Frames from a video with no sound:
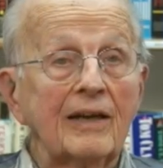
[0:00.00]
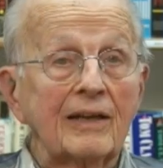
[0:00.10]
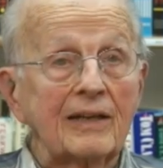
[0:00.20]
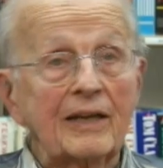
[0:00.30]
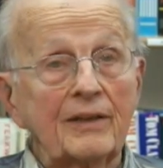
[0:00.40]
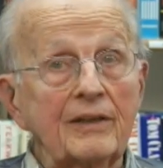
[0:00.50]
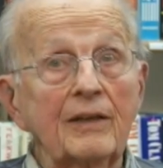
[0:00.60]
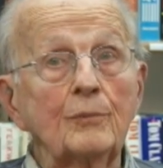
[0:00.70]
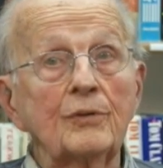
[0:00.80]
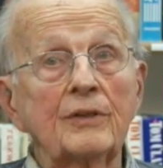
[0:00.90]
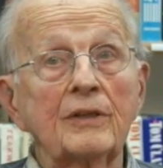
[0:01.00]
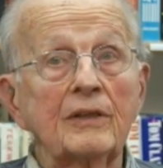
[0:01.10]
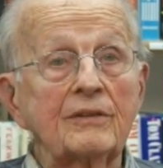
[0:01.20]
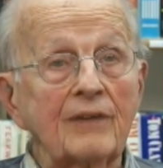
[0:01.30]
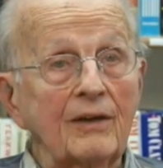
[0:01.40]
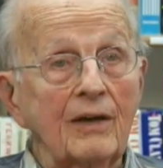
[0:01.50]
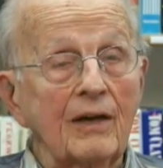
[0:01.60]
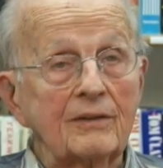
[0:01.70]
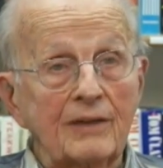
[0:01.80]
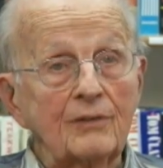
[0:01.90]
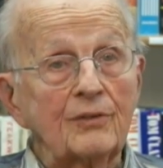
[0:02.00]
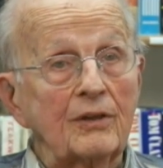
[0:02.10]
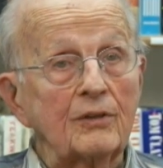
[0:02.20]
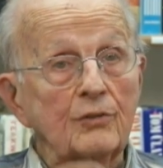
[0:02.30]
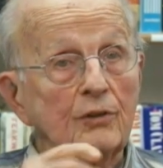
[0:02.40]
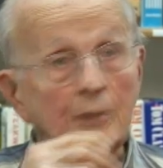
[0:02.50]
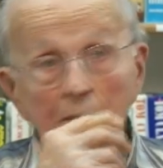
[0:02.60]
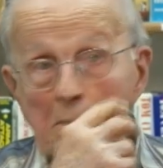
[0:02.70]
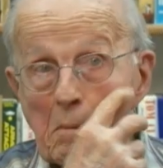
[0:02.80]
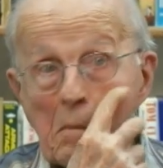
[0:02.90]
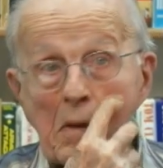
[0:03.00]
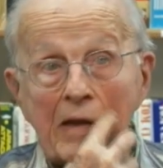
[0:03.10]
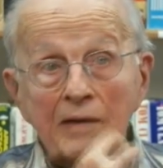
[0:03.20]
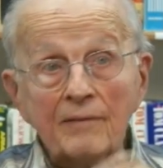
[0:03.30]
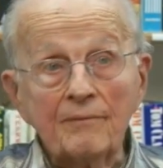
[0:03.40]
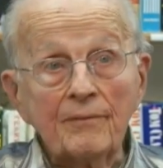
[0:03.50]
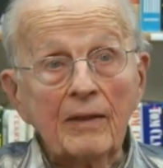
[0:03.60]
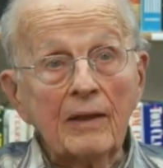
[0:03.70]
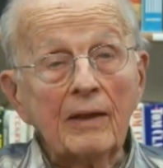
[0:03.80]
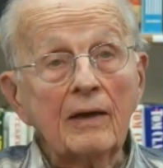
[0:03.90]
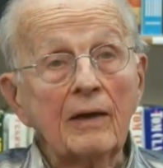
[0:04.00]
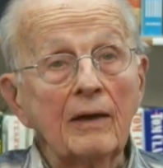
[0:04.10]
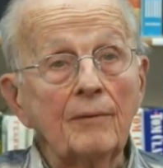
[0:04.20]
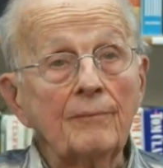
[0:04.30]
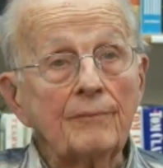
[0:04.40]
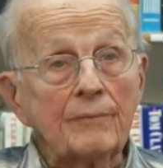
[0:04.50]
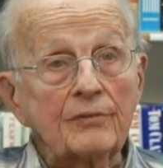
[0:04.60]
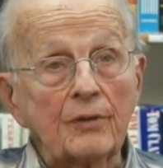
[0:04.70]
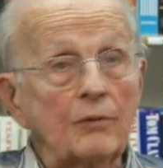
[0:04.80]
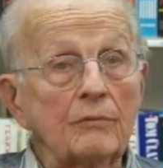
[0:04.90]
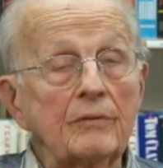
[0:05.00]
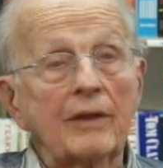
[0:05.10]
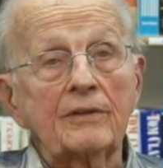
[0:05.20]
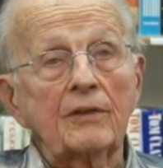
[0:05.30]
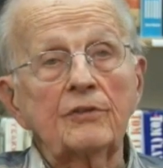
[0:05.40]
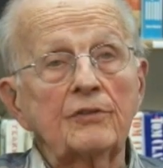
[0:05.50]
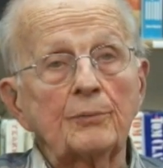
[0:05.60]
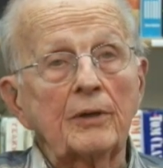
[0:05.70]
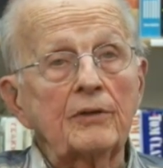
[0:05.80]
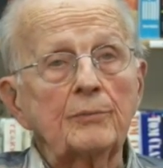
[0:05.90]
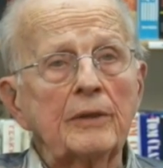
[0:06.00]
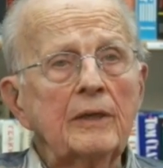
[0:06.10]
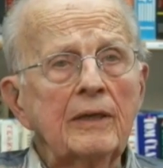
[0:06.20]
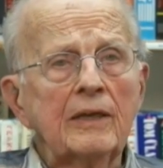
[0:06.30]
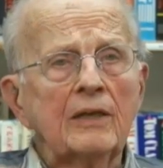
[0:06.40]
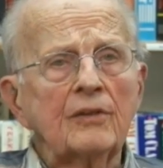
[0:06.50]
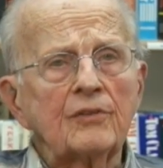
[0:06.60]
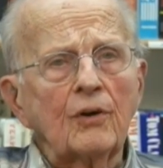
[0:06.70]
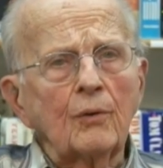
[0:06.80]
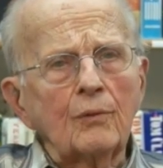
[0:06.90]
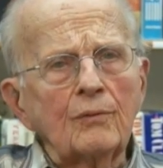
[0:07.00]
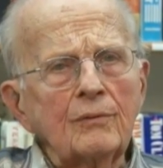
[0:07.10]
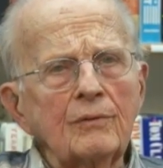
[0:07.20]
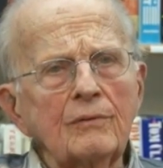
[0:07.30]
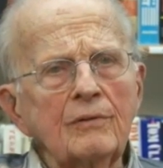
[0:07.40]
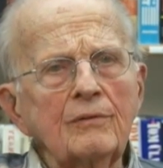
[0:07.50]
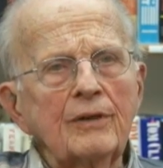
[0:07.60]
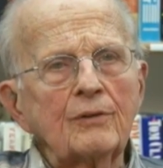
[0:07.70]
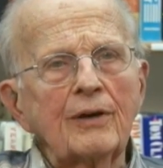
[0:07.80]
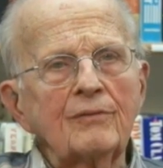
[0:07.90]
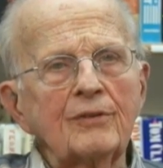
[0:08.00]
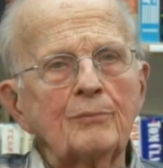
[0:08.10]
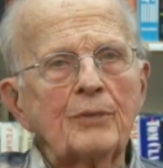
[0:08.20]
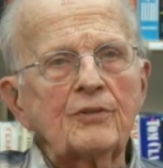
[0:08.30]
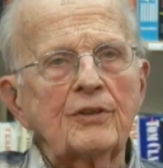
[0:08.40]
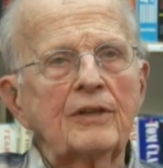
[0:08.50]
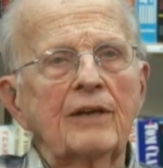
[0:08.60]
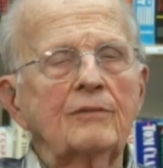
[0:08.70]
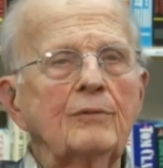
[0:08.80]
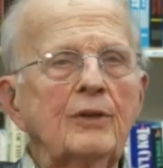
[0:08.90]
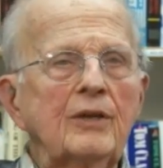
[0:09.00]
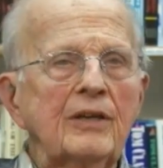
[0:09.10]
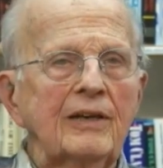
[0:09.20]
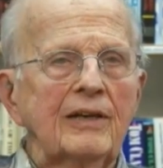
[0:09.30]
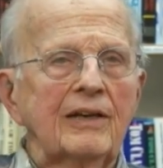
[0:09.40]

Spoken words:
And a lot of the names of the towns there are German. So that doesn't surprise me. So we arrived at Bitche and we